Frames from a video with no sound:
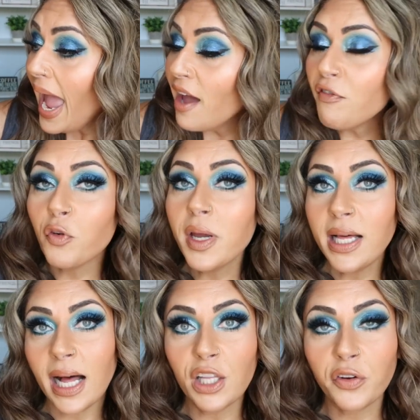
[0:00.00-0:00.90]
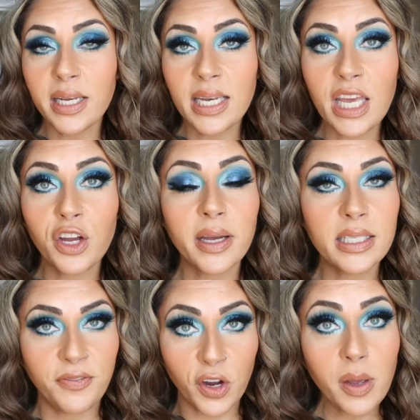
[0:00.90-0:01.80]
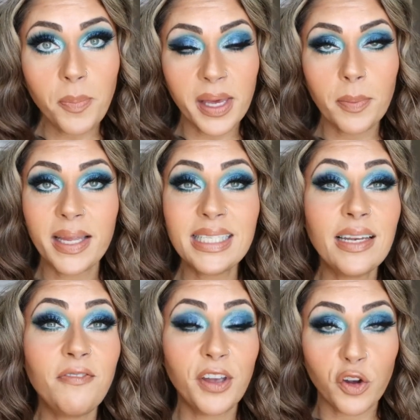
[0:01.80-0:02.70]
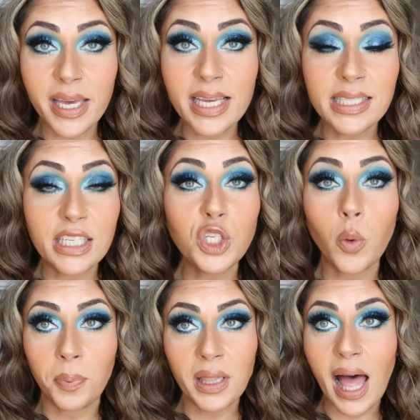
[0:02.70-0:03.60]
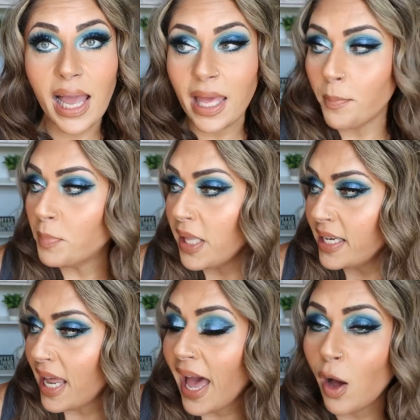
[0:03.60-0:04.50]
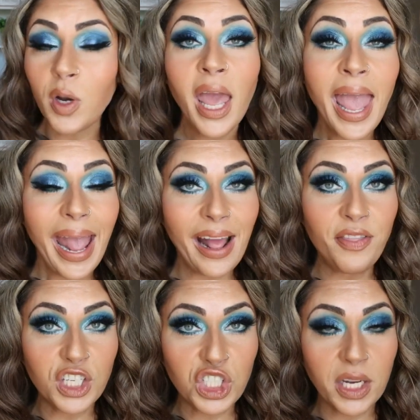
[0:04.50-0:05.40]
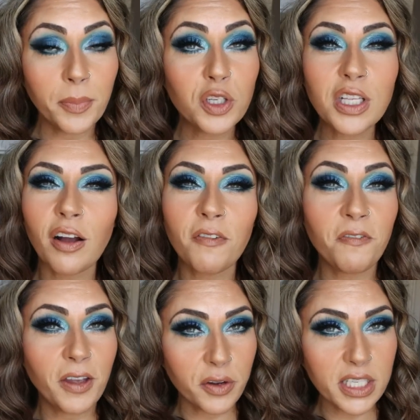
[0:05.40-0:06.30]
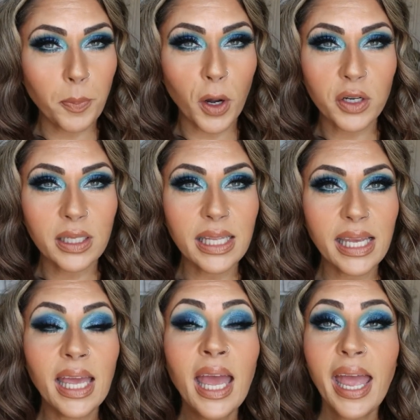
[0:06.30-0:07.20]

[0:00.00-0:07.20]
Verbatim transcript: Every color in here is very pigmented, very easy to apply and blend out, and the shimmers are very sparkly